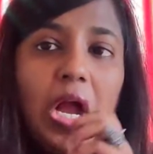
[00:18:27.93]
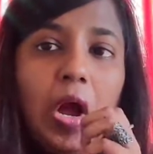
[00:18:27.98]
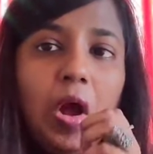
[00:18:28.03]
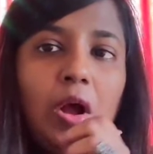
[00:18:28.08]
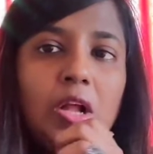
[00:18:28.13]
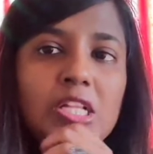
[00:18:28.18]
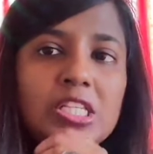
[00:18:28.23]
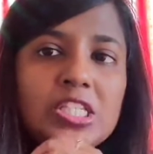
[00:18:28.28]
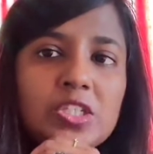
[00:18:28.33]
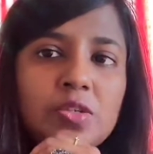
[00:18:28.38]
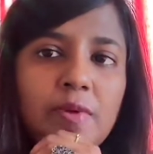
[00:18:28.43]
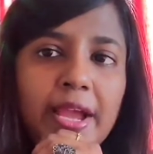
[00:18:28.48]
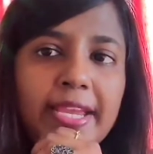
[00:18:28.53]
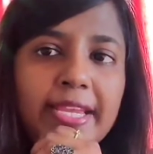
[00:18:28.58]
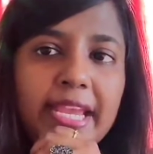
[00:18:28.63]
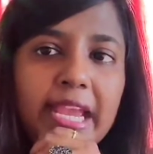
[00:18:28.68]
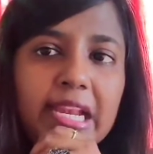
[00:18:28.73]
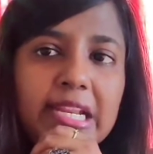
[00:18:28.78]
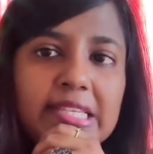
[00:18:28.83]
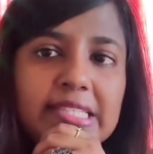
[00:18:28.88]
Also,
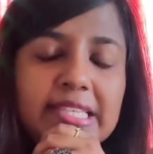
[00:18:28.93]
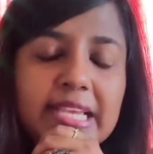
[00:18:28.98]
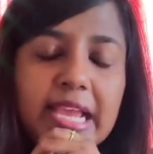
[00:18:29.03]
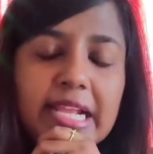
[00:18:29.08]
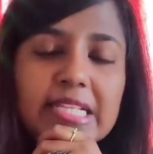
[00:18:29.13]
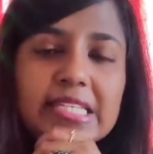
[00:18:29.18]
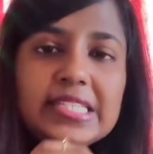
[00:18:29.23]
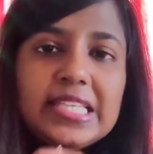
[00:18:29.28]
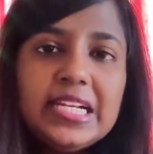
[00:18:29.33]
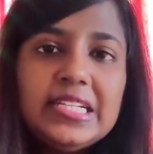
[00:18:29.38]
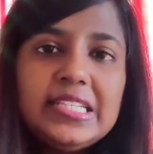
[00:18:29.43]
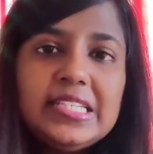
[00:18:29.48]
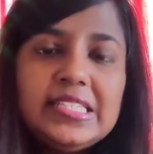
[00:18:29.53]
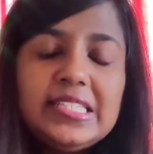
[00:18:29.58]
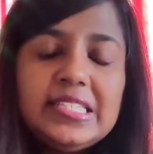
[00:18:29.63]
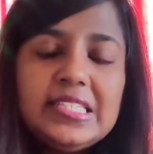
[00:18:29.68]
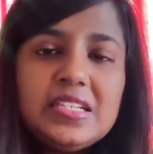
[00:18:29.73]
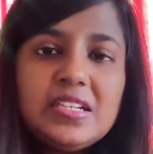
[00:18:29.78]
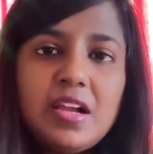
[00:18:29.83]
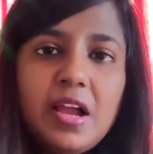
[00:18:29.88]
I get a sense that
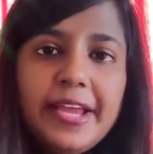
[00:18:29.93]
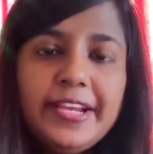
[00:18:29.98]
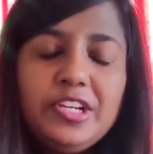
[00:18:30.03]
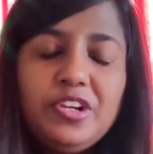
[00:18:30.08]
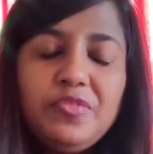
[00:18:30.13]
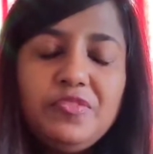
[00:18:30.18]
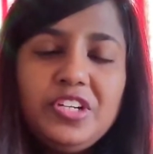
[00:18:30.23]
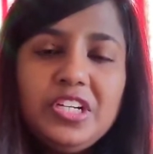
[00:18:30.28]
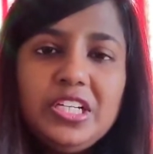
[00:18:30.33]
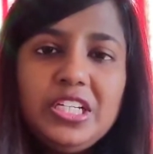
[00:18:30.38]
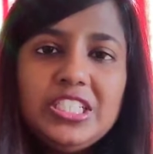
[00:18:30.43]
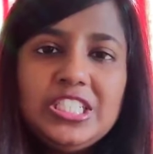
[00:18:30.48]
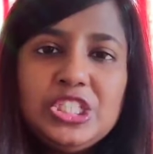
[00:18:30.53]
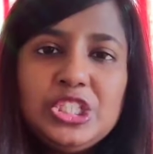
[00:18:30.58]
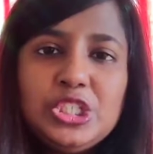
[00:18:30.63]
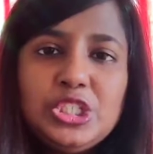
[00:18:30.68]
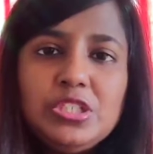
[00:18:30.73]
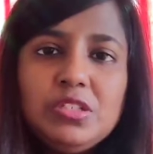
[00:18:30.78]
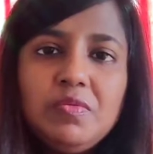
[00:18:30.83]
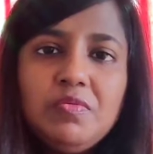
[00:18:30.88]
this is the kind of
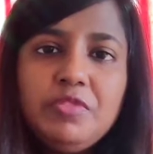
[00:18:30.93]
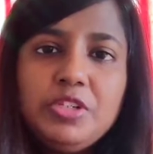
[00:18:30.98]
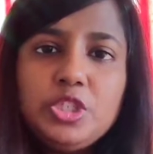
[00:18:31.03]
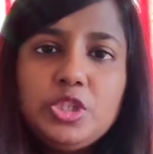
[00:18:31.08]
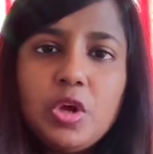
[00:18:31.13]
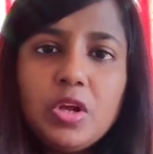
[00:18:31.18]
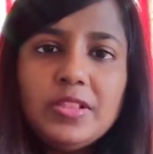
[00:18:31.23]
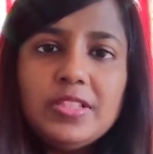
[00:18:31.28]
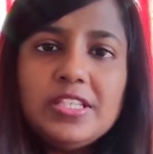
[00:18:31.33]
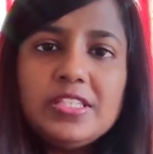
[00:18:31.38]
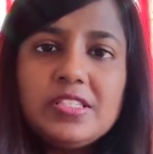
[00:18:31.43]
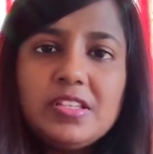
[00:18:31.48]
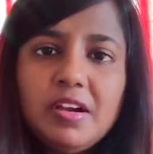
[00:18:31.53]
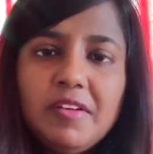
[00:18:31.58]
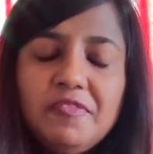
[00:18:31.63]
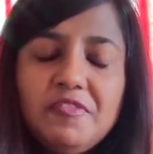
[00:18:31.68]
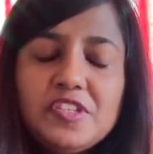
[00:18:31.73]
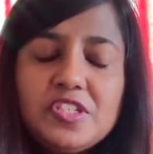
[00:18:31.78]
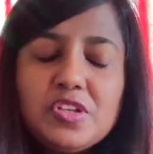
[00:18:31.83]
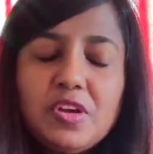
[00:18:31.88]
relationship which on the
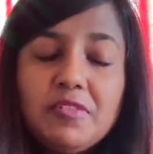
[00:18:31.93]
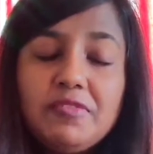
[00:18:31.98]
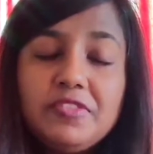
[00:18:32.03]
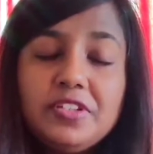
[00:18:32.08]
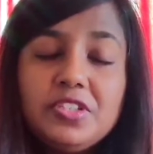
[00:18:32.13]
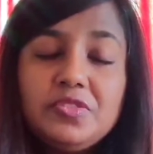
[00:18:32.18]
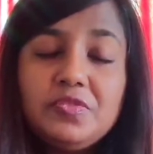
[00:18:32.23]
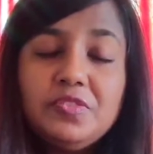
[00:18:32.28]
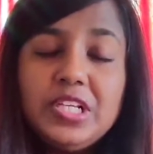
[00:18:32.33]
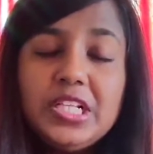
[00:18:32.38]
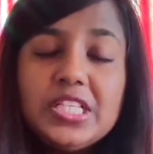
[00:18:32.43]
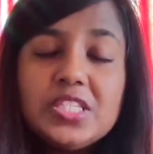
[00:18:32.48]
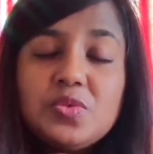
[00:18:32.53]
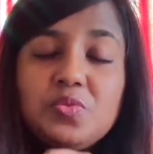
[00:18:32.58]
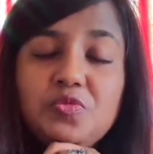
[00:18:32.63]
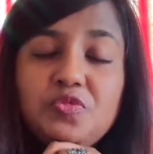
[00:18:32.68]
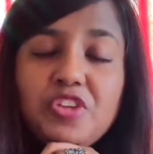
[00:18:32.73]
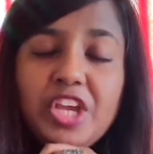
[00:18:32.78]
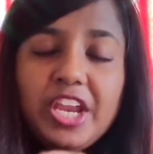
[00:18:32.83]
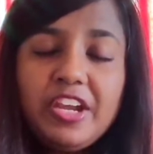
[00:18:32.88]
surface of it
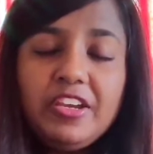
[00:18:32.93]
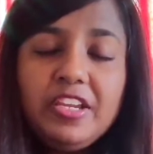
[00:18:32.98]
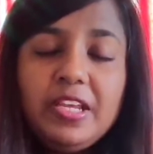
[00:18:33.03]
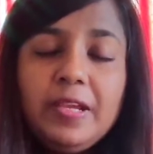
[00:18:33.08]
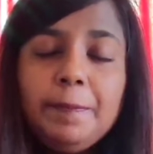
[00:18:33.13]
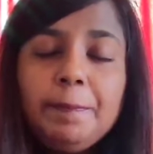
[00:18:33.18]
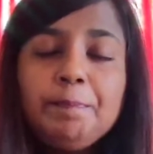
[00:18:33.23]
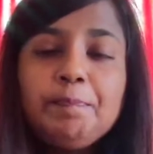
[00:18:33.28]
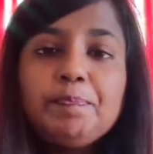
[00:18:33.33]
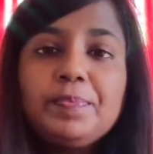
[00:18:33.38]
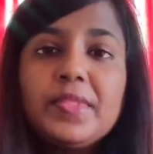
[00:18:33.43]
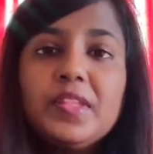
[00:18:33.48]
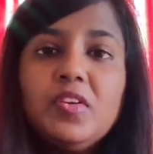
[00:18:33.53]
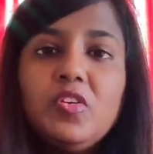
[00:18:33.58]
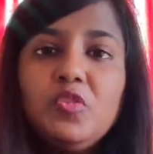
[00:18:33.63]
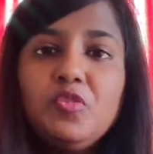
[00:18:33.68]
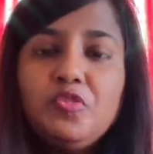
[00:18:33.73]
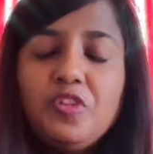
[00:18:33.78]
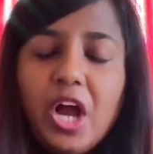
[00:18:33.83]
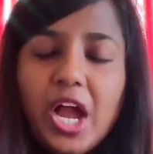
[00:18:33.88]
feels very
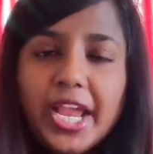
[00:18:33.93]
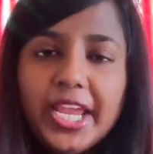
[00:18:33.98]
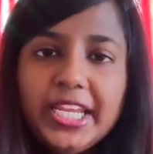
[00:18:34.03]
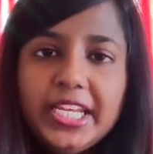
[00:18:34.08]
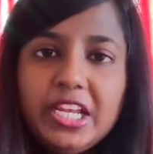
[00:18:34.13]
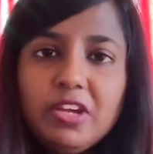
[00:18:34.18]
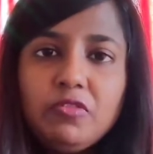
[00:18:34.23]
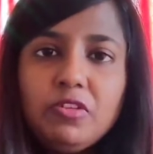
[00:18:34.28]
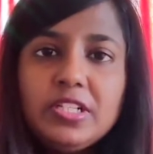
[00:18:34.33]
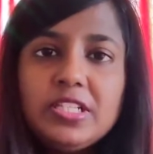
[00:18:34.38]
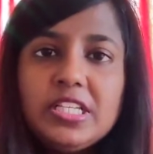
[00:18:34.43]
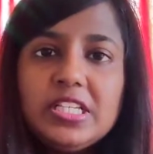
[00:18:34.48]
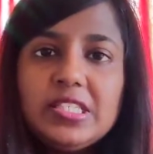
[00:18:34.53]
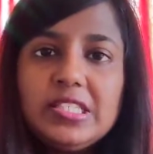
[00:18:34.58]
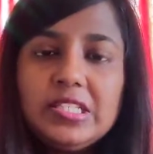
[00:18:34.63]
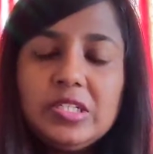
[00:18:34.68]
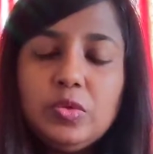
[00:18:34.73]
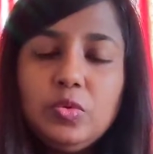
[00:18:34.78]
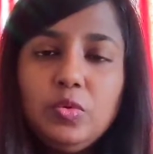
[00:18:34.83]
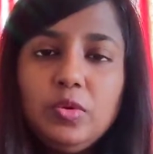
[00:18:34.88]
fine,
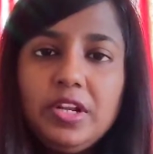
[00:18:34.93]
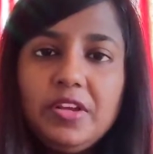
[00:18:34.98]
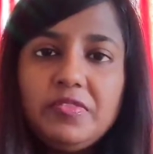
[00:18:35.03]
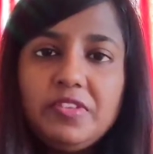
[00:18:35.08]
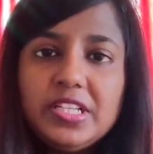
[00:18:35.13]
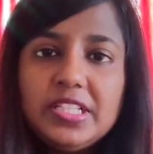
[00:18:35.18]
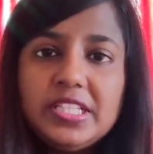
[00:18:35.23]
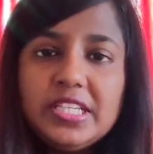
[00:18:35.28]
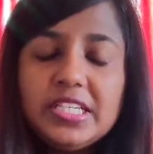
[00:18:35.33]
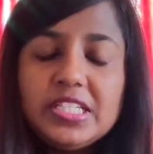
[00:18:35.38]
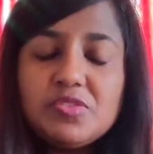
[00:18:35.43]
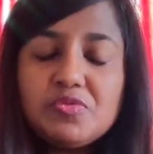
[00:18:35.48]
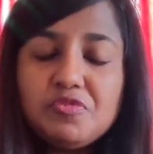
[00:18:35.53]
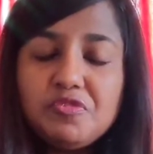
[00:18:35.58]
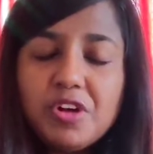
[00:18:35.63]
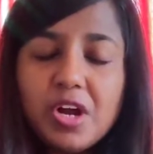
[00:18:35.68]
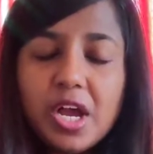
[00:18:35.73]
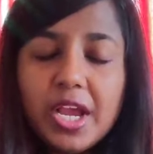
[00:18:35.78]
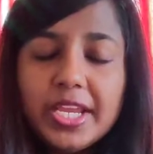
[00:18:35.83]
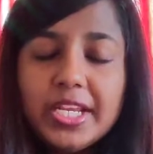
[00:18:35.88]
everything's cool, everything's
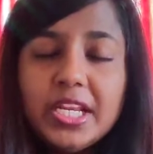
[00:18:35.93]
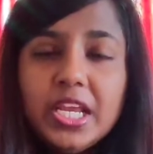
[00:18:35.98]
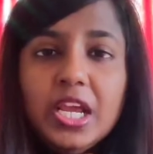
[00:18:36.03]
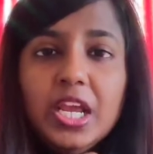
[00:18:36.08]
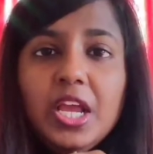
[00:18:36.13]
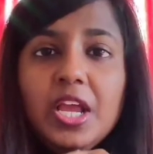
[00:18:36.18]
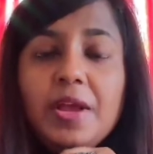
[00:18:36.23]
fine,